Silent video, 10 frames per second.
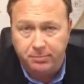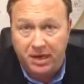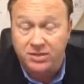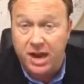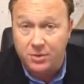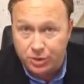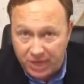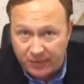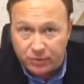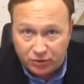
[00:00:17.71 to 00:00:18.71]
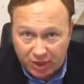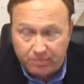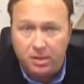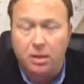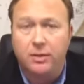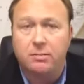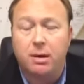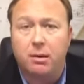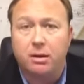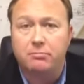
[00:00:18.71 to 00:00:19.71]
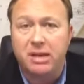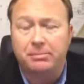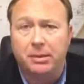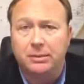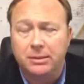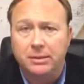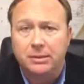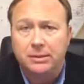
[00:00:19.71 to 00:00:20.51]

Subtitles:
because I understand the sentiment of the American people